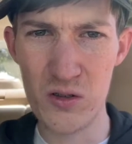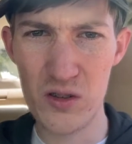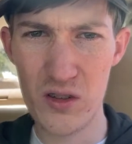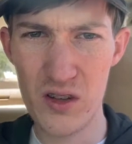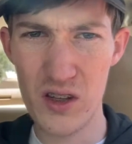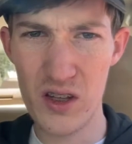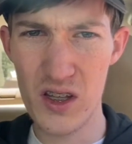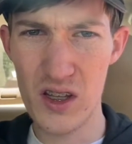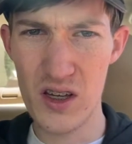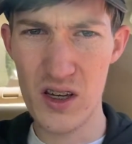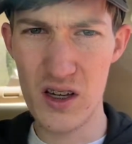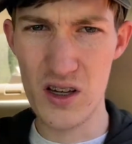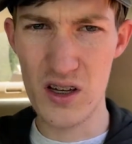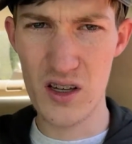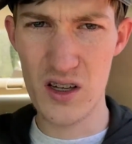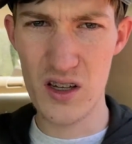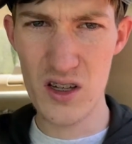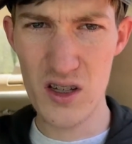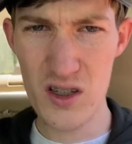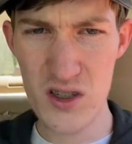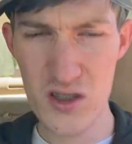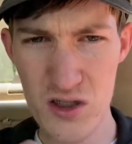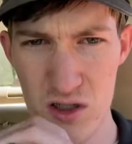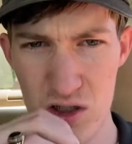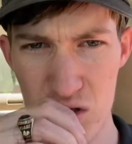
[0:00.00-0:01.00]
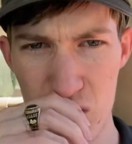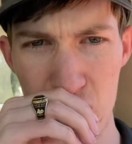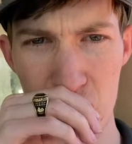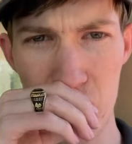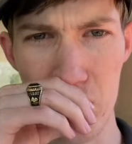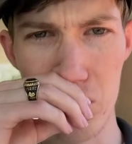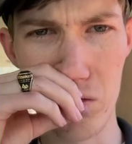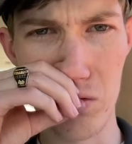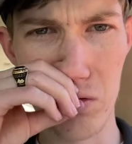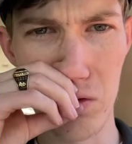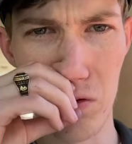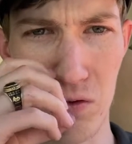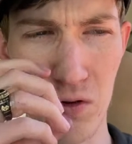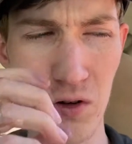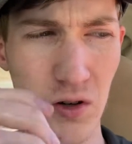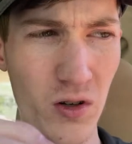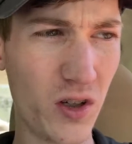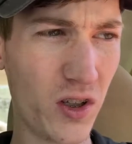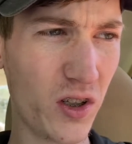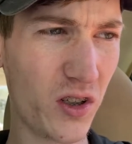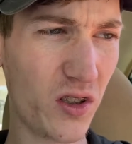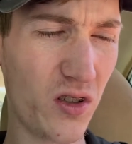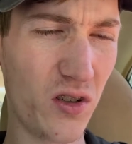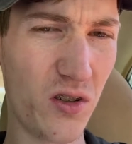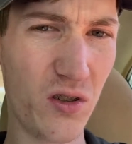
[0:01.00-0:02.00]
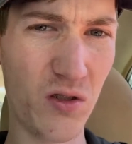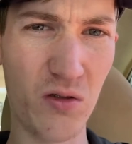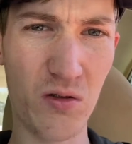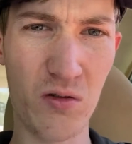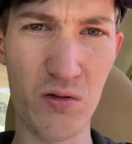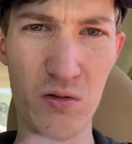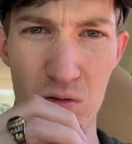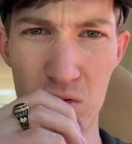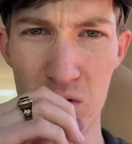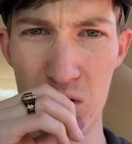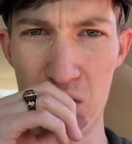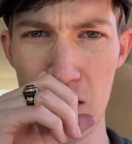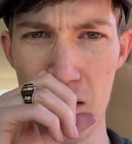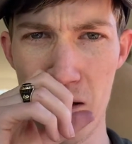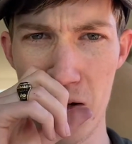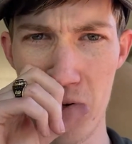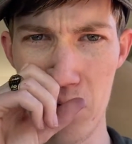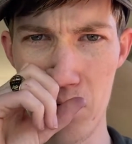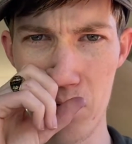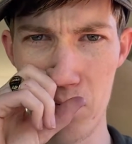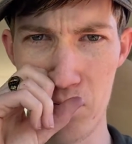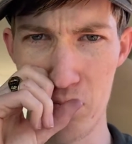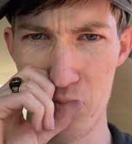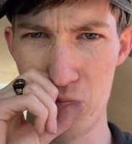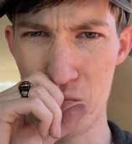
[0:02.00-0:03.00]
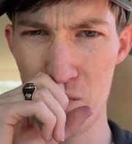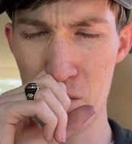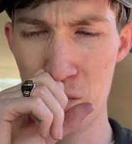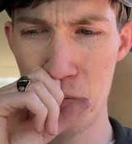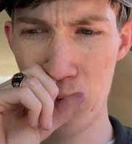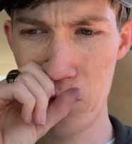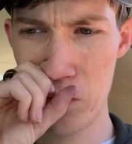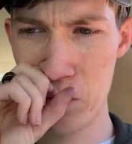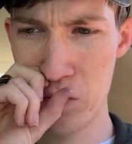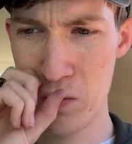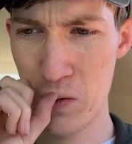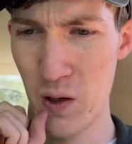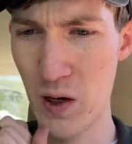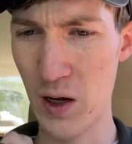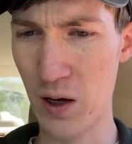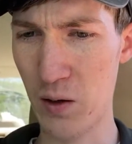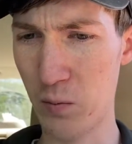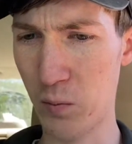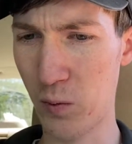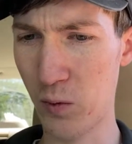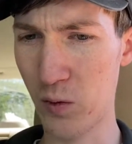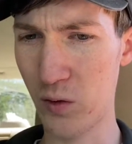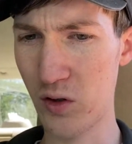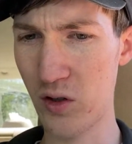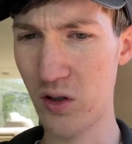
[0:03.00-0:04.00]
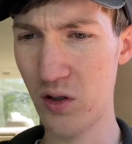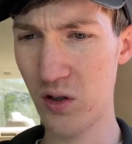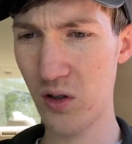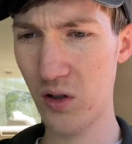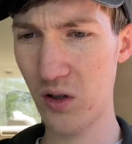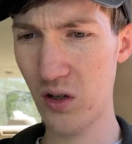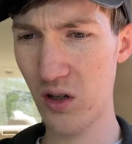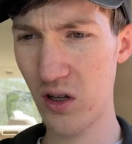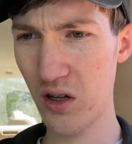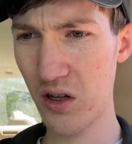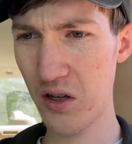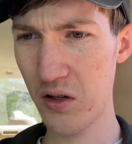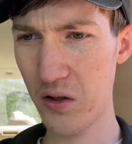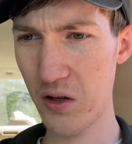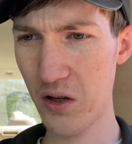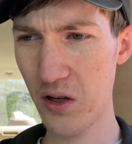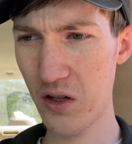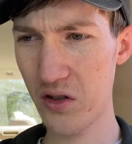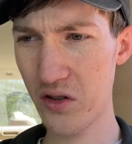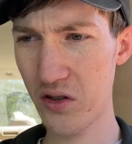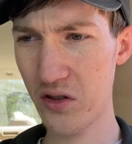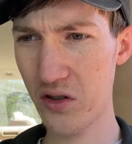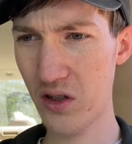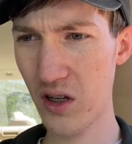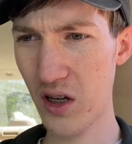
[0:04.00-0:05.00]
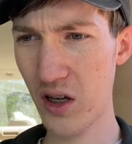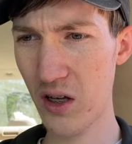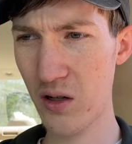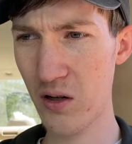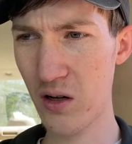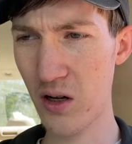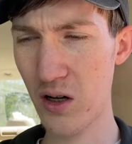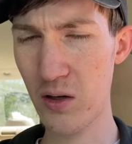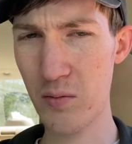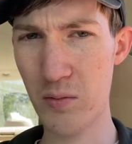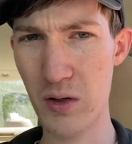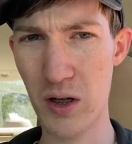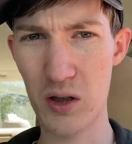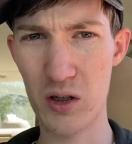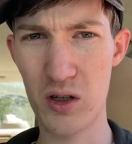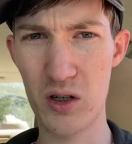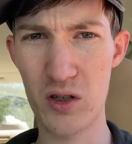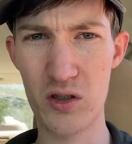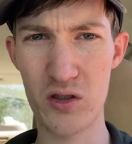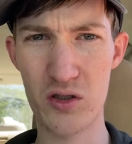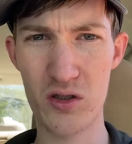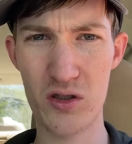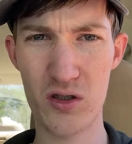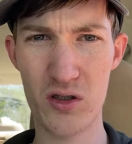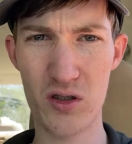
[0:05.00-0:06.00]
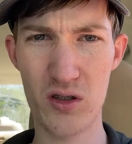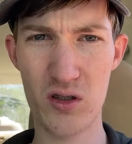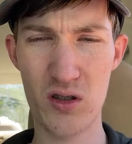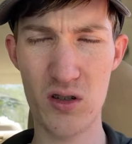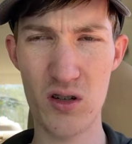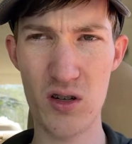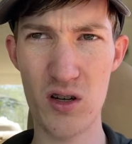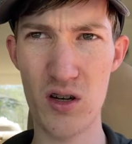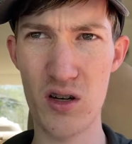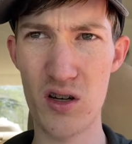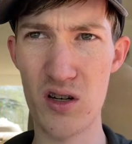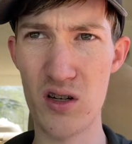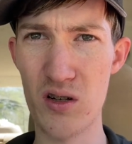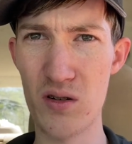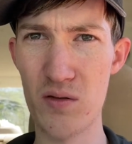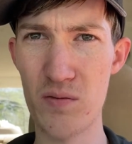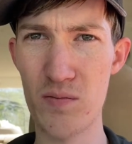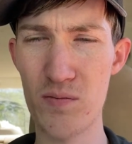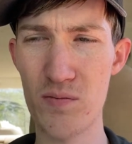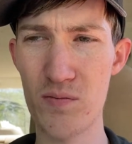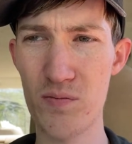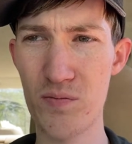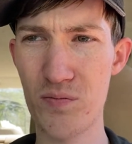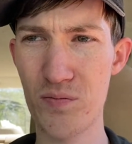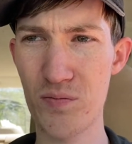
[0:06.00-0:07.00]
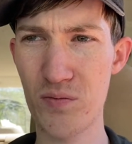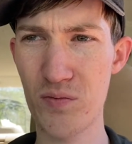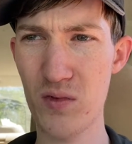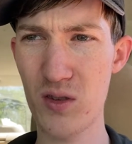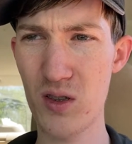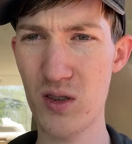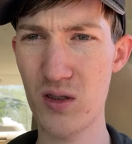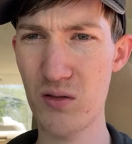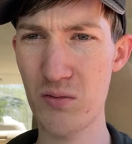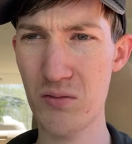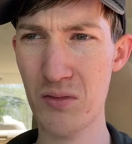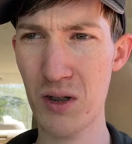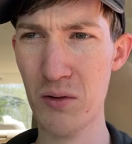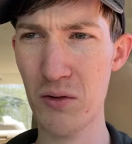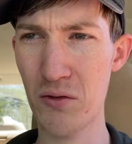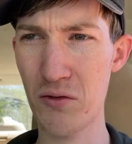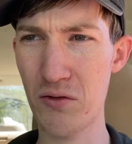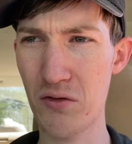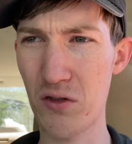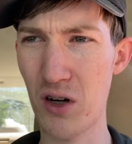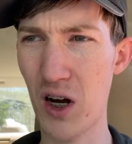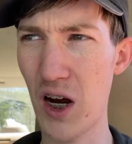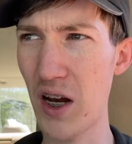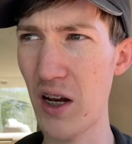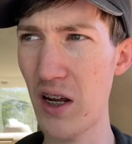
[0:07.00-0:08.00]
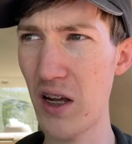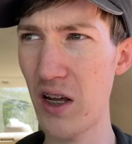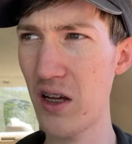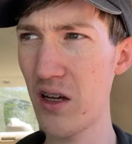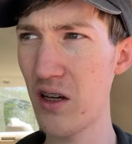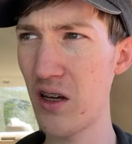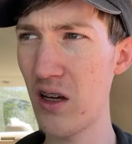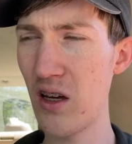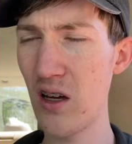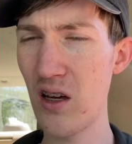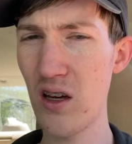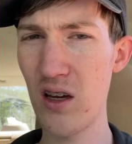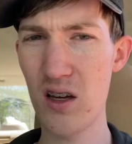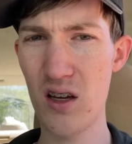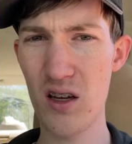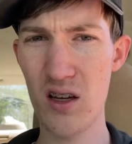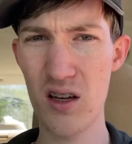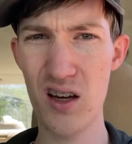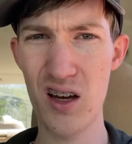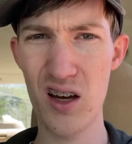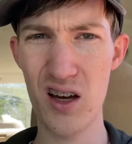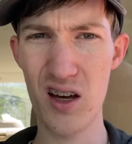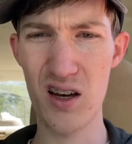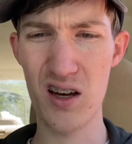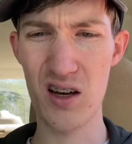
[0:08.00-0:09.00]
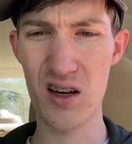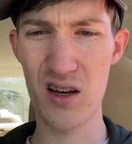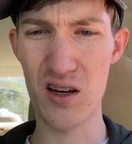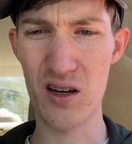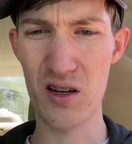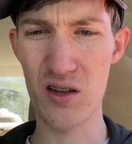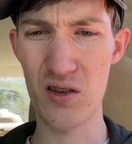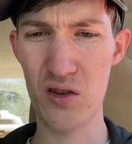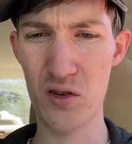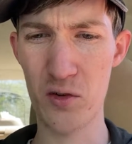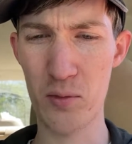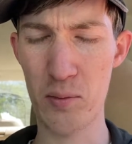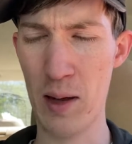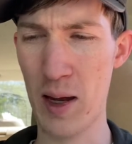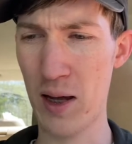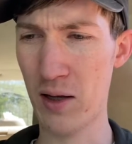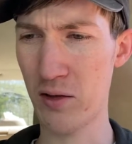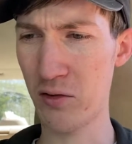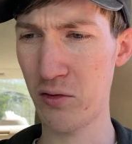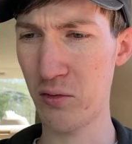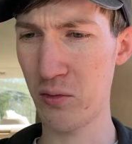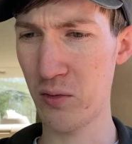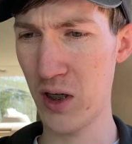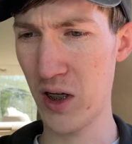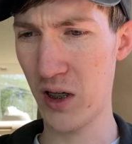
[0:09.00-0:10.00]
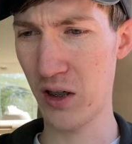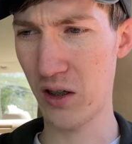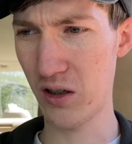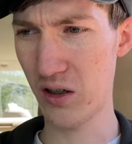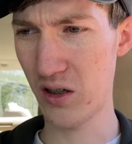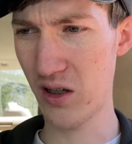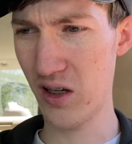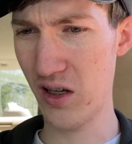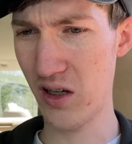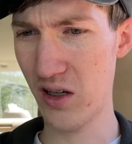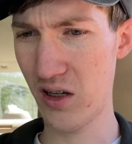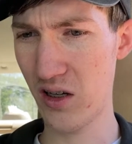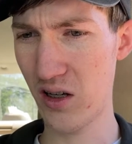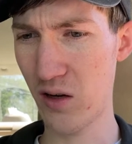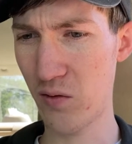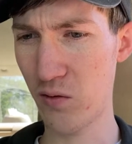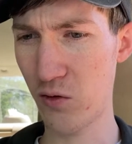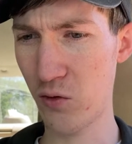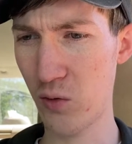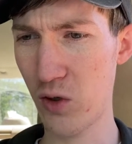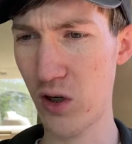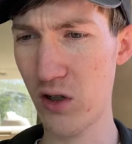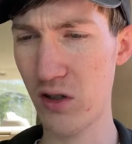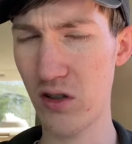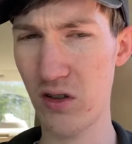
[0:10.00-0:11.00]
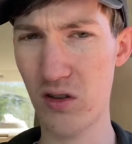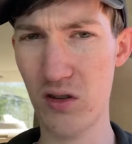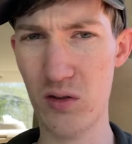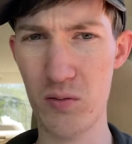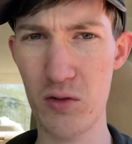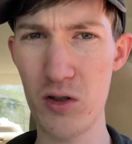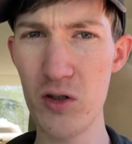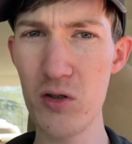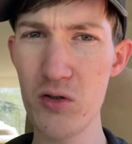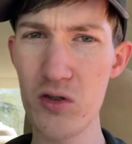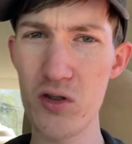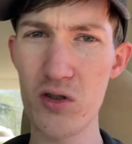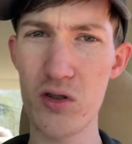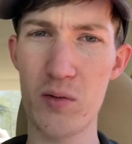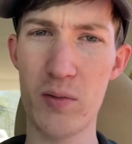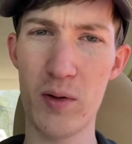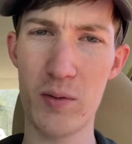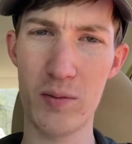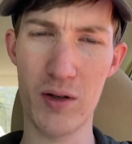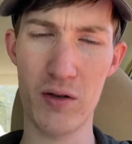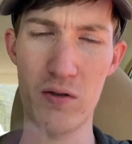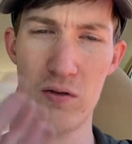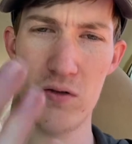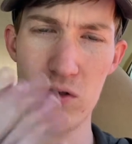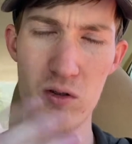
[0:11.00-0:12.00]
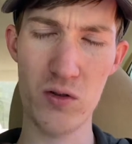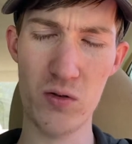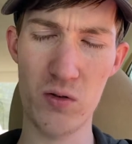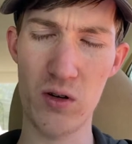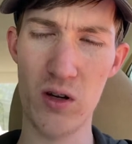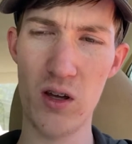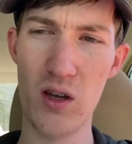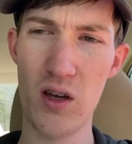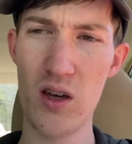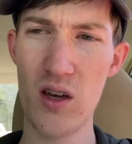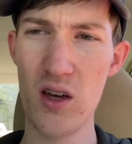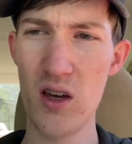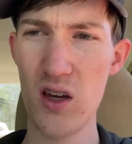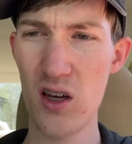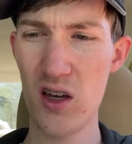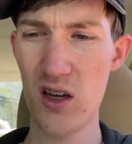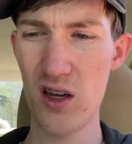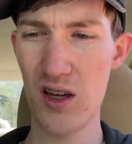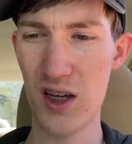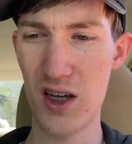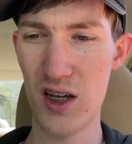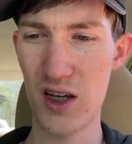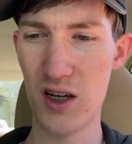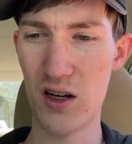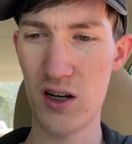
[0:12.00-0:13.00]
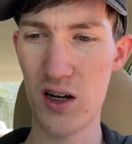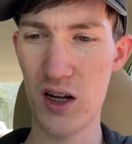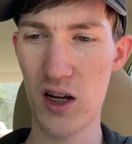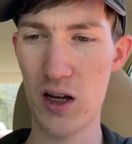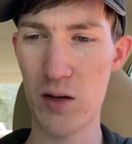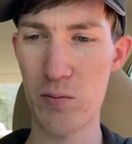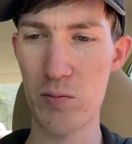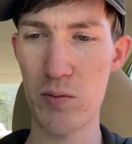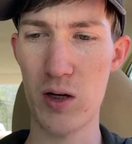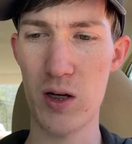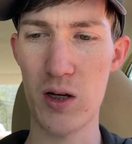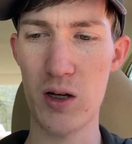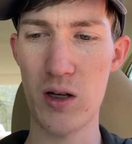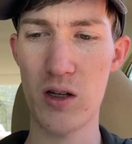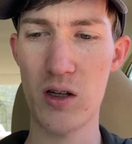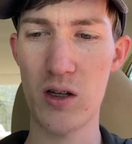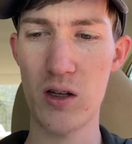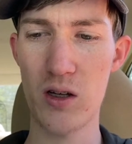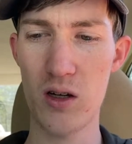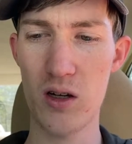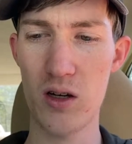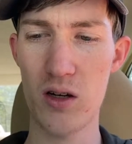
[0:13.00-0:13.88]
the issue I was referring to, I was on my lunch, probably Friday, this past week, and I was watching some YouTube on my phone, and I had my